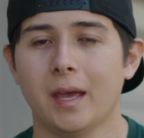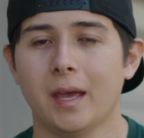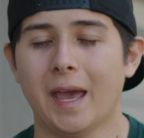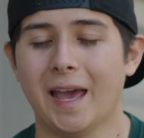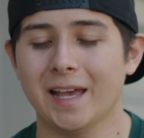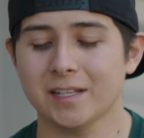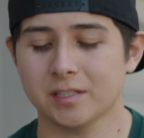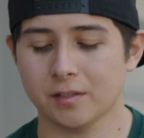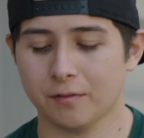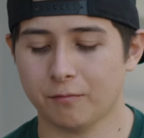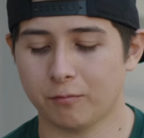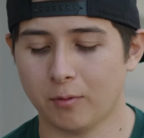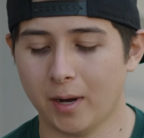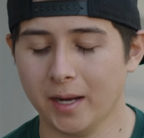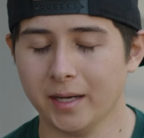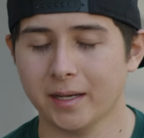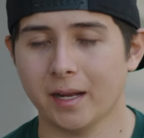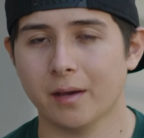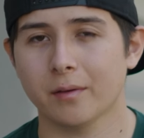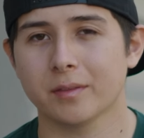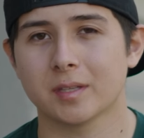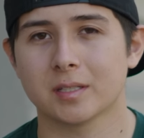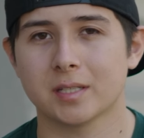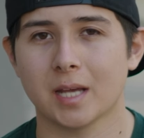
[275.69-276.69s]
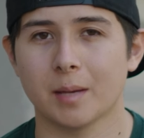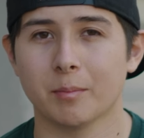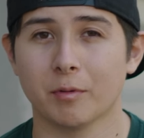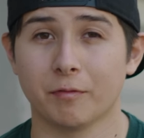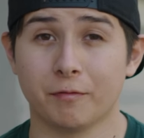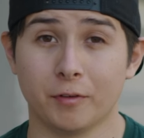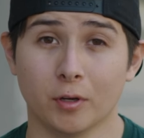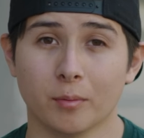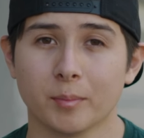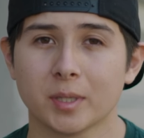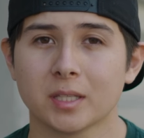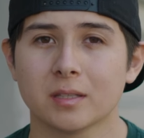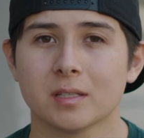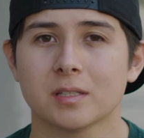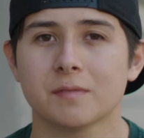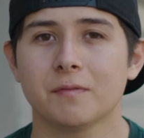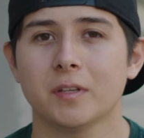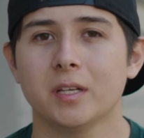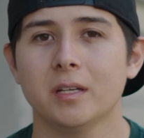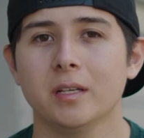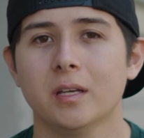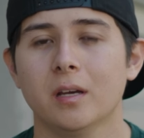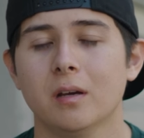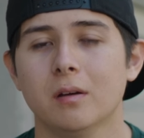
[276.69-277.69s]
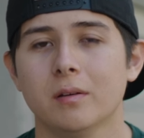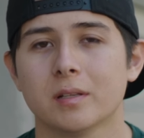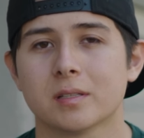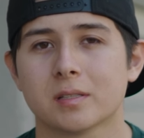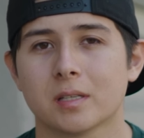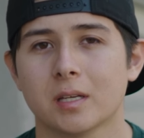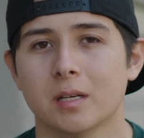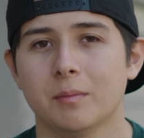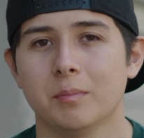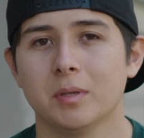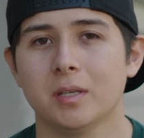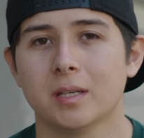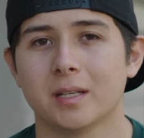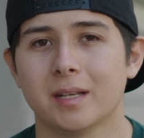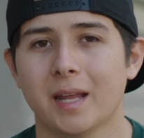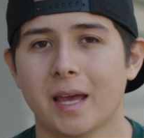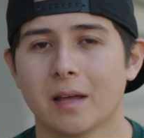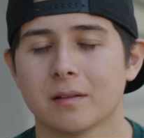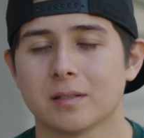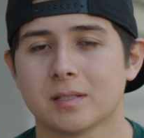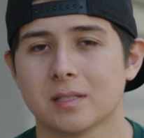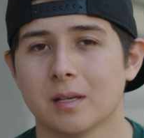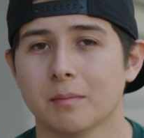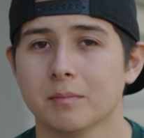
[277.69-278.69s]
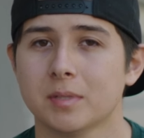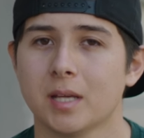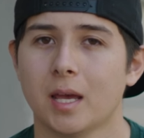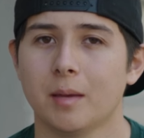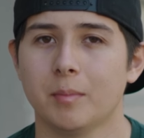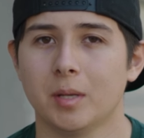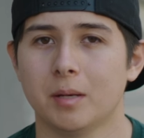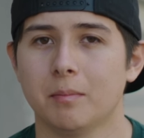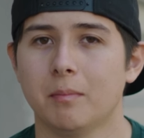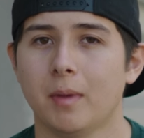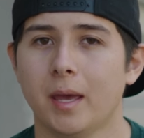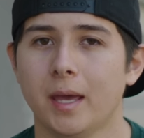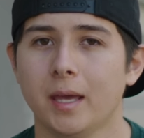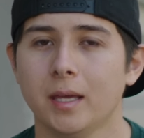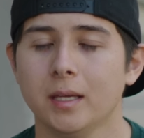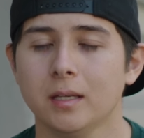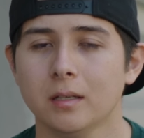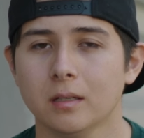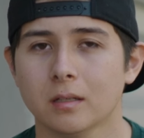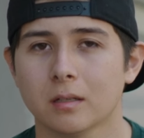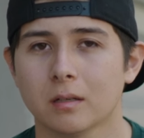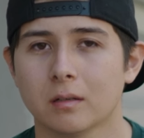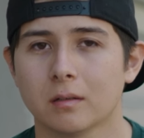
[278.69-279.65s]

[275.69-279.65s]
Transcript: As of right now, at the time of filming this video, it's gonna be announced sometime in May,